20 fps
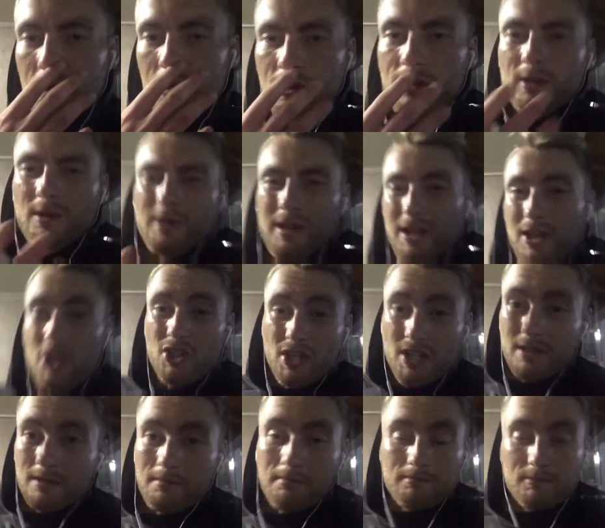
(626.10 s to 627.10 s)
So it was
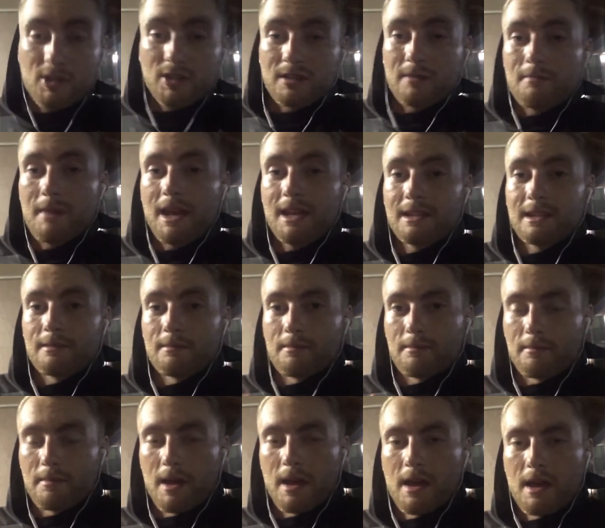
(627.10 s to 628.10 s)
just just
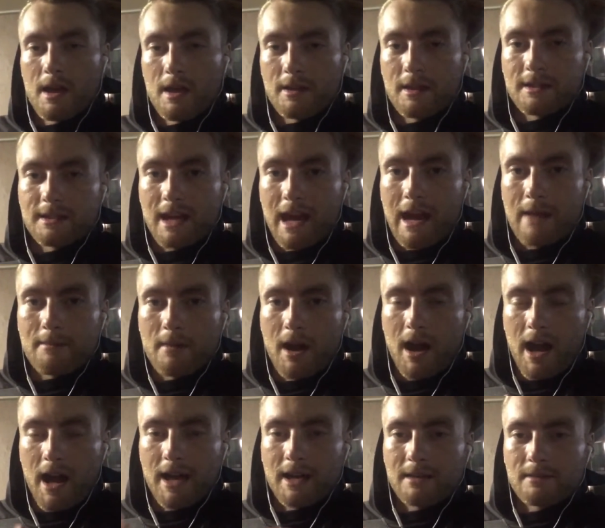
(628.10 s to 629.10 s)
amazing. The time
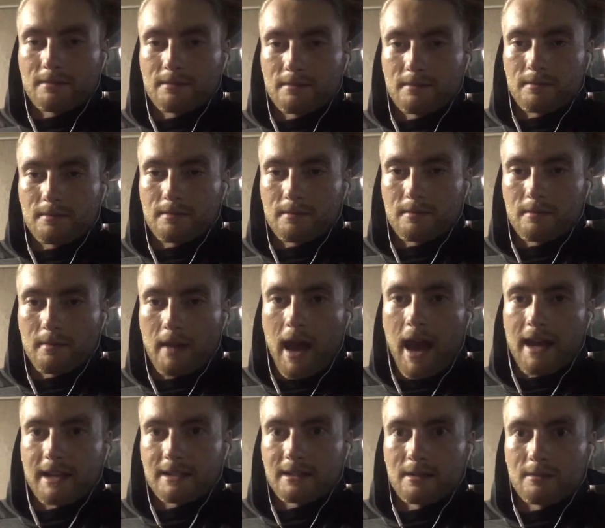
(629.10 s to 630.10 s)
I
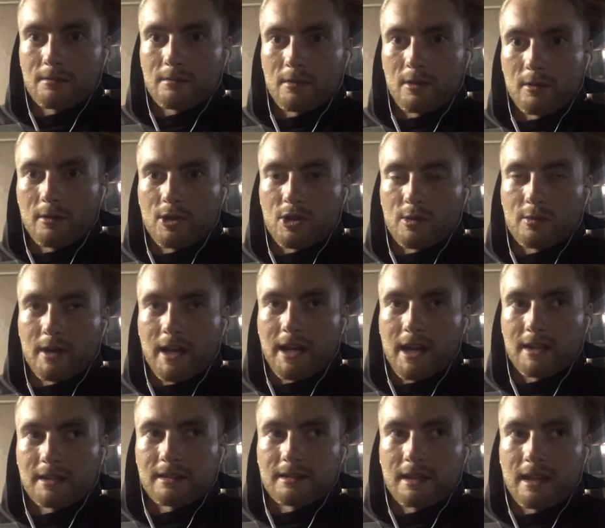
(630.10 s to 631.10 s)
asked him originally when I
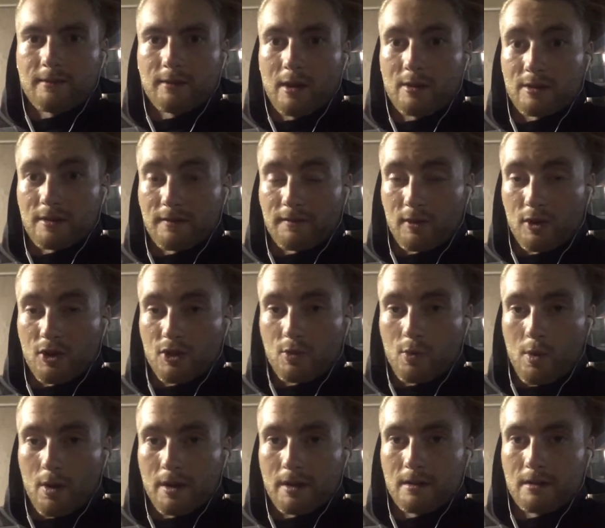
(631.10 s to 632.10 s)
got to safe, I was the
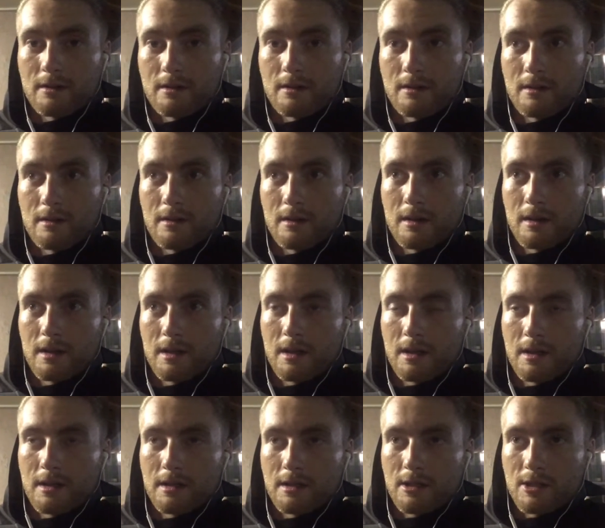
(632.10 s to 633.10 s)
first one
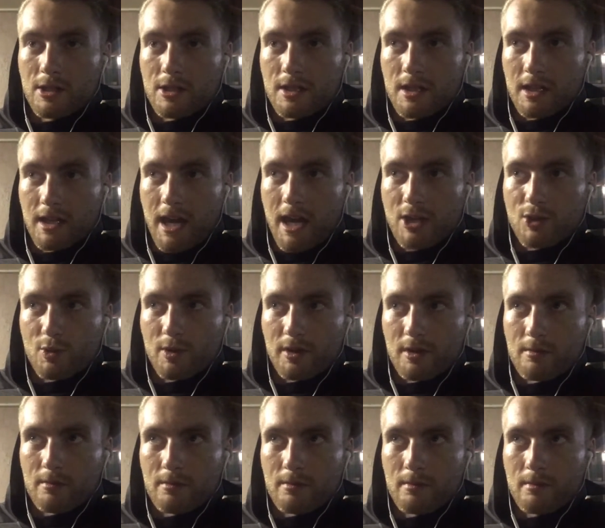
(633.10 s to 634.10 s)
to just engage with
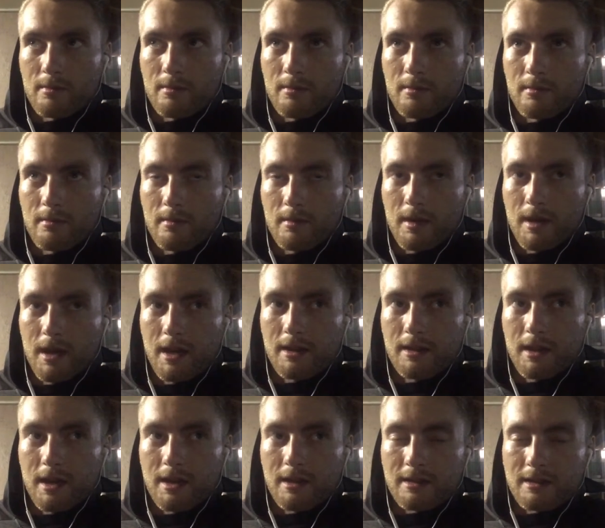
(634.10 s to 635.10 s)
him,
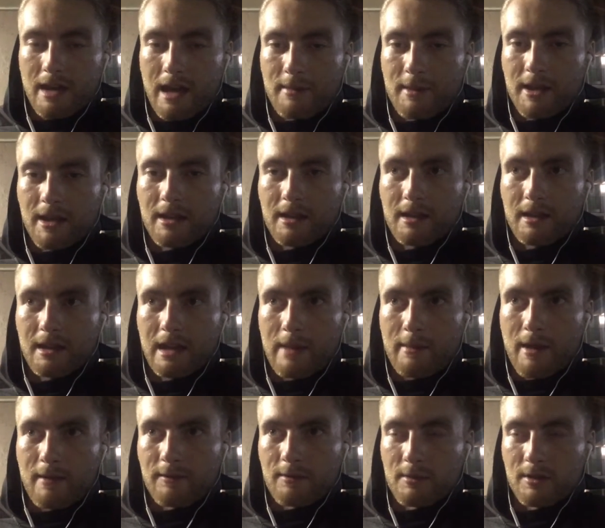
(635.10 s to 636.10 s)
and then the time I
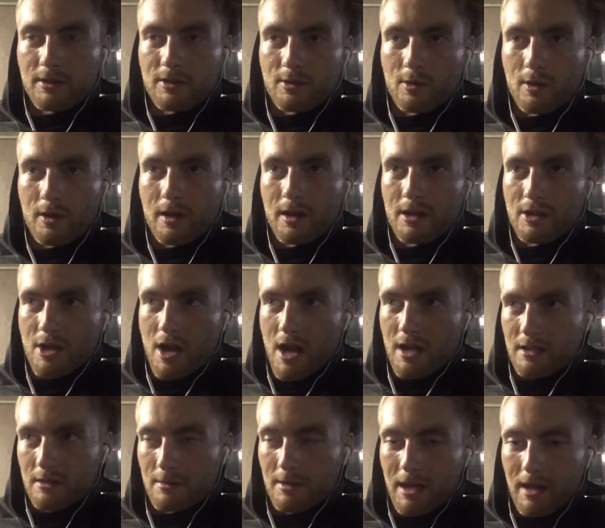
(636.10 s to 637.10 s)
came out from the store and
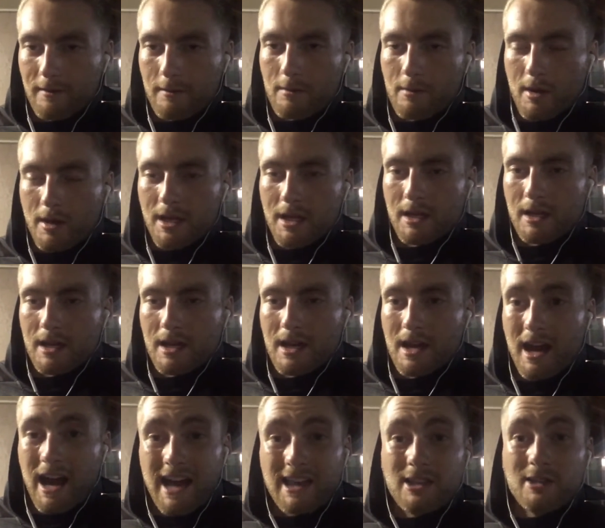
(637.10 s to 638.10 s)
talked to him and gave him money
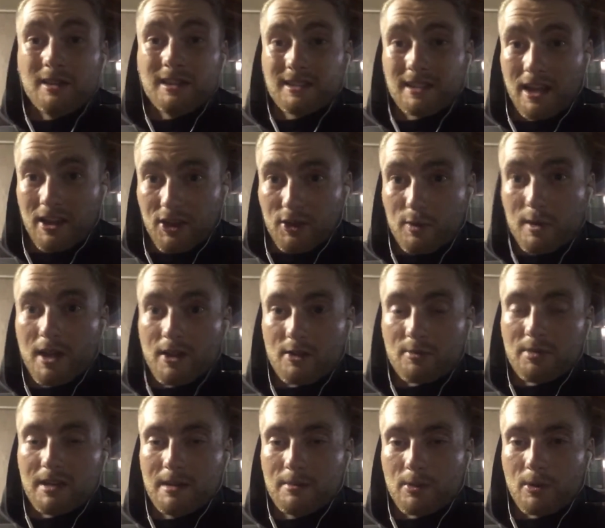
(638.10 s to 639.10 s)
I literally saw three
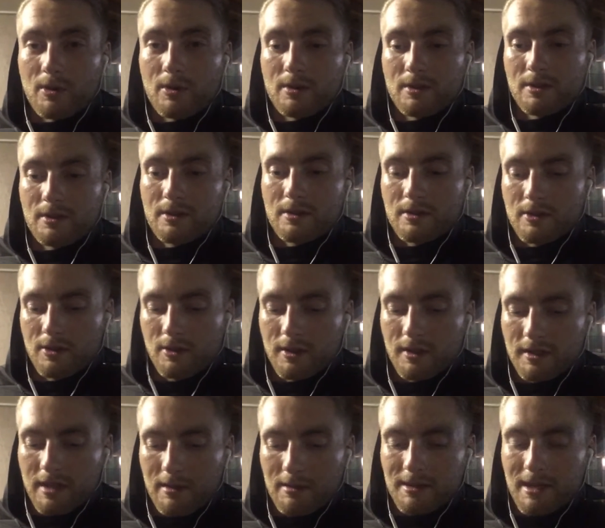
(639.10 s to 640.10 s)
other people do the
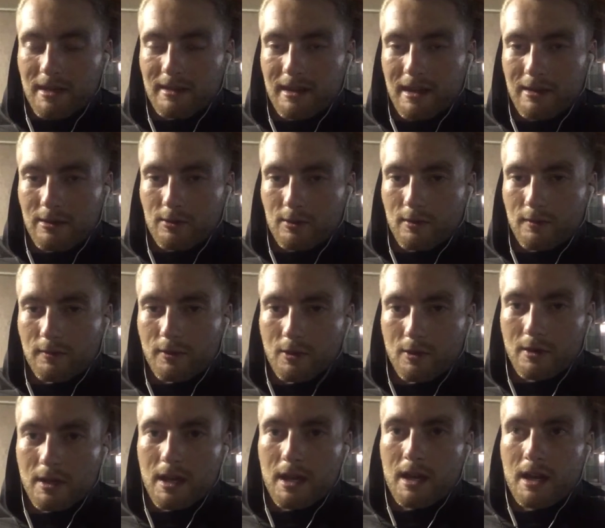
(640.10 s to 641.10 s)
same exact thing through
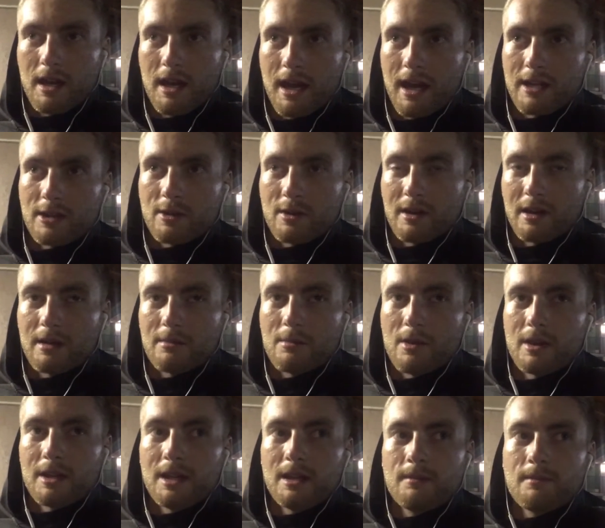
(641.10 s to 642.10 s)
food and donating
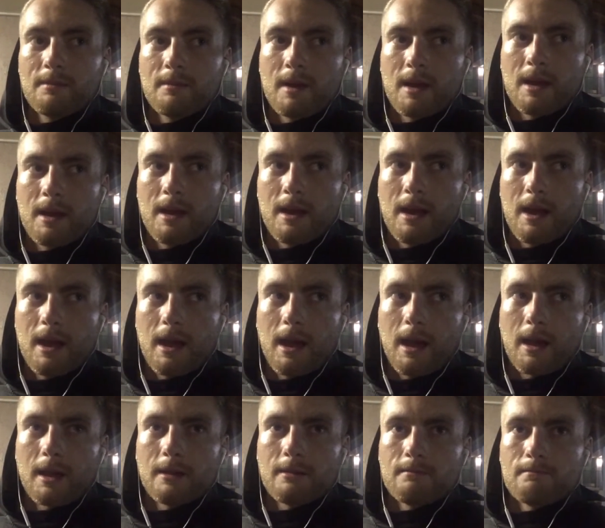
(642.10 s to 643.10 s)
money.
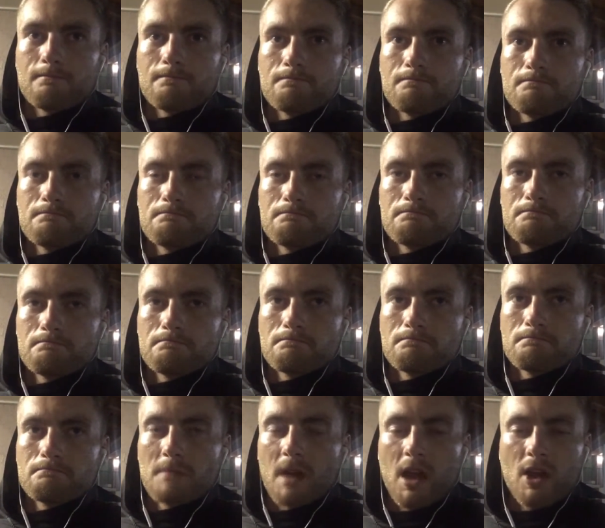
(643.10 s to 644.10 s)
And
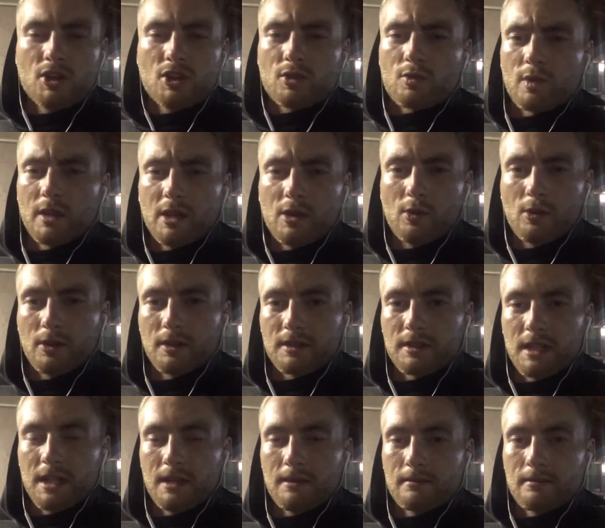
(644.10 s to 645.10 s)
it's just really cool to
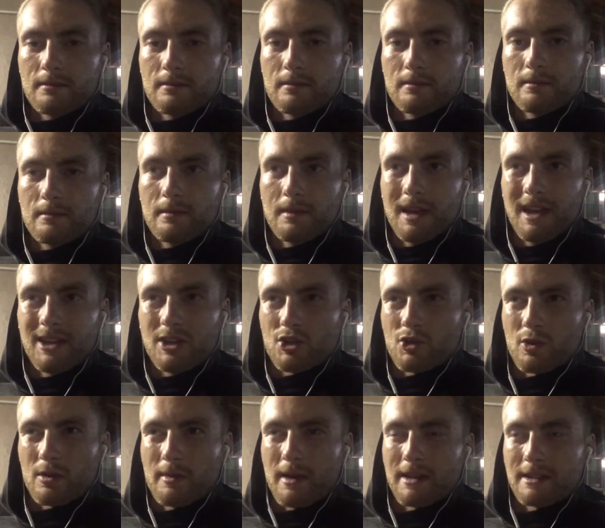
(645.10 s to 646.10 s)
see in a
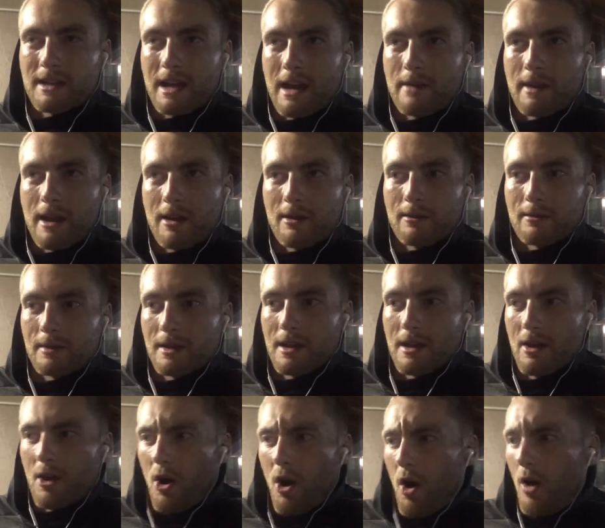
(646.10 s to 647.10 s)
short amount of time how
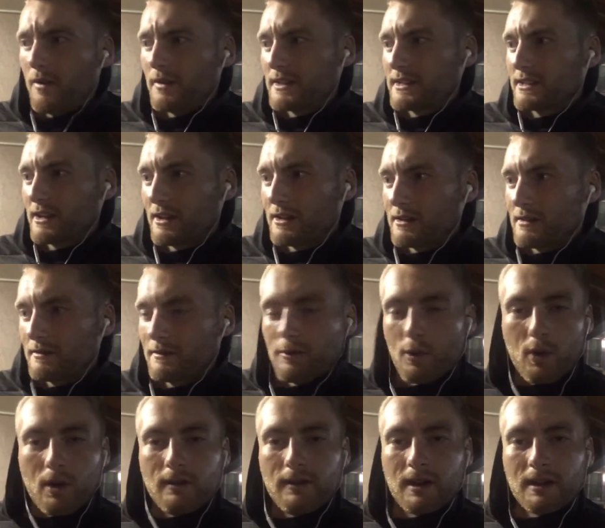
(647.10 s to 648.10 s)
all of a sudden
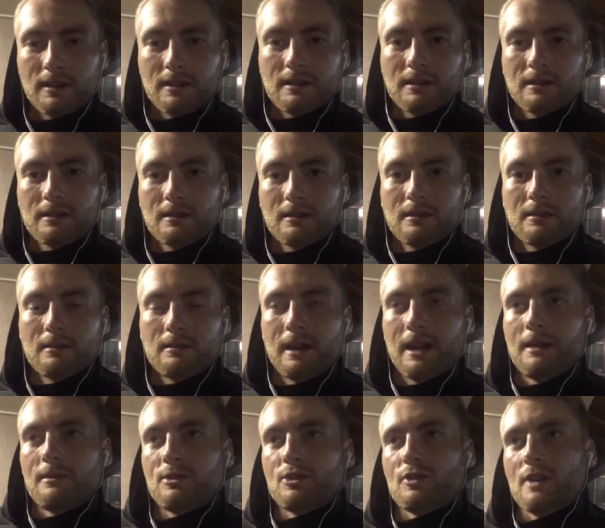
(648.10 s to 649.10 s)
four of us,
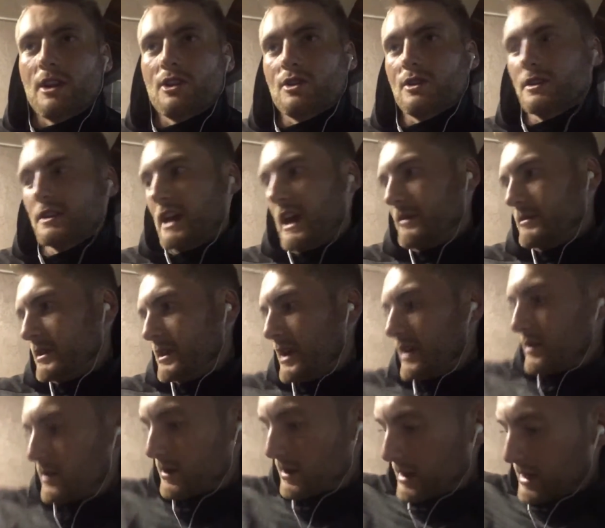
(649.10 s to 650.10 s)
random strangers, came
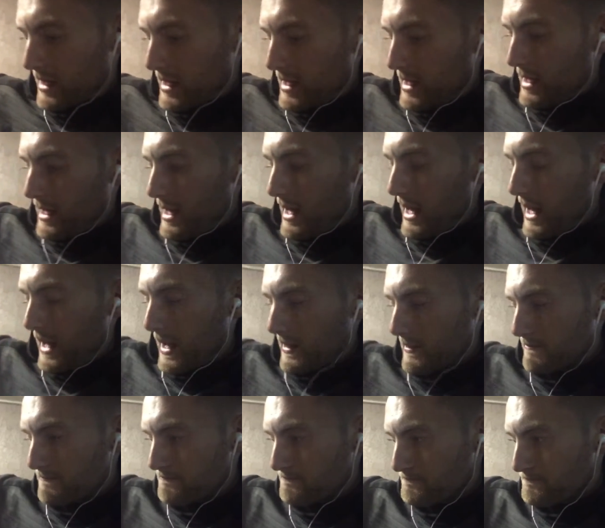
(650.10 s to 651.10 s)
together
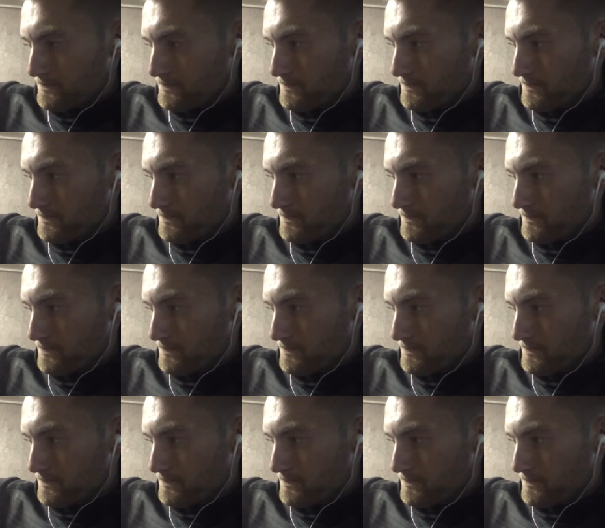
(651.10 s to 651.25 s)
and